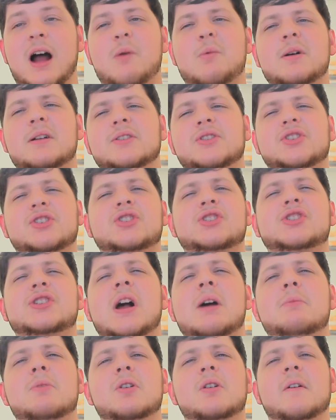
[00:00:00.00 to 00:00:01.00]
I want
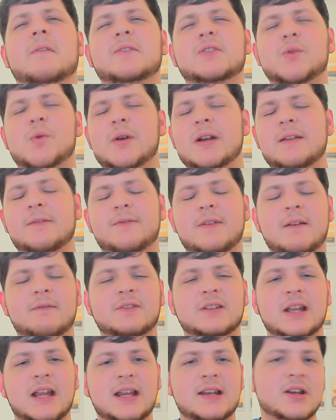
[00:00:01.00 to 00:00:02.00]
summer of
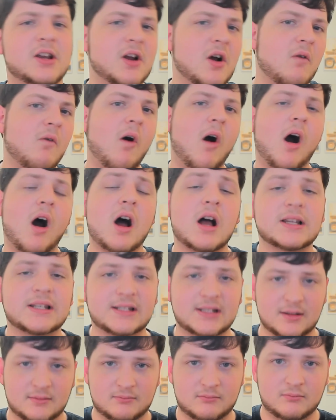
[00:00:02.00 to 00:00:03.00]
2015 to go
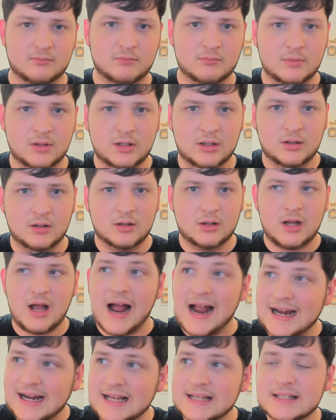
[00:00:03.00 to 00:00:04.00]
awesome.
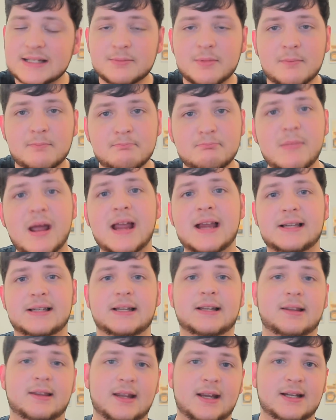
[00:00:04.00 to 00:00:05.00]
I got some
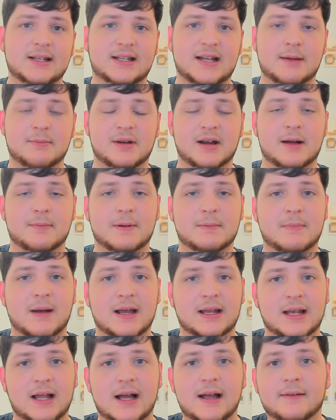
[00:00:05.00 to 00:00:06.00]
amazing things coming up in
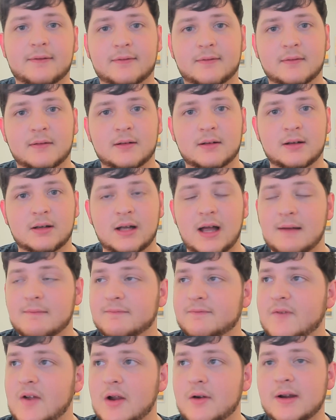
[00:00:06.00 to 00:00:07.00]
my life.
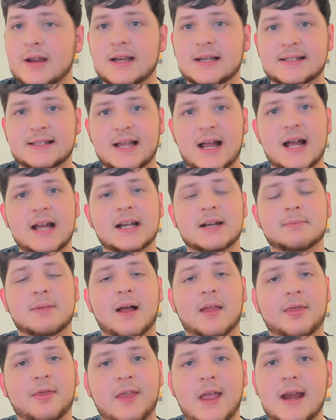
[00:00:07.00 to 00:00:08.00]
I'm very excited
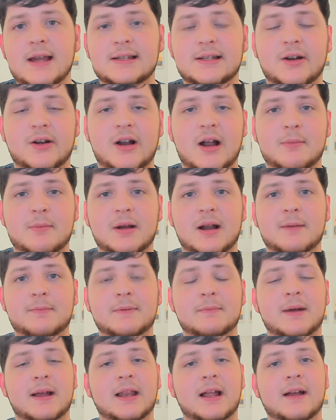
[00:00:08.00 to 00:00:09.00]
about things that are coming up
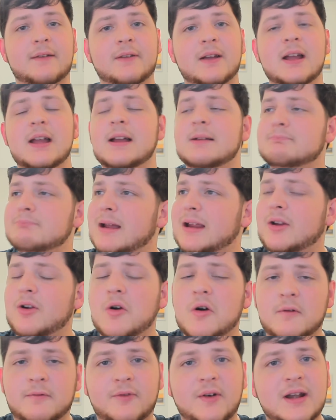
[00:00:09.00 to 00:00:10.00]
in my life. My
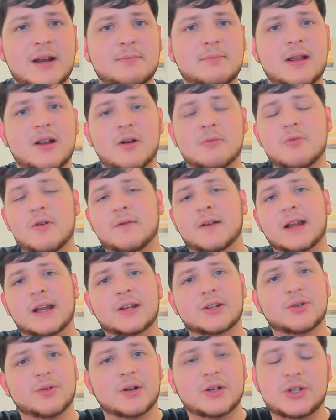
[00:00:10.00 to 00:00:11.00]
girlfriend and me are moving
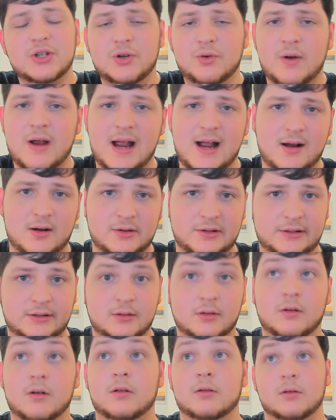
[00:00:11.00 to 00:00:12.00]
into a new
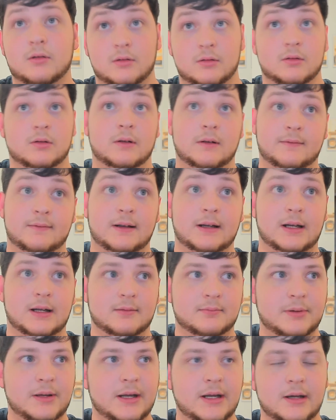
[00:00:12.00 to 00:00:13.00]
house uh, if I
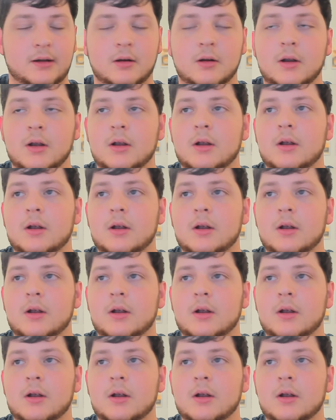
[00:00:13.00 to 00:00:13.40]
get paid.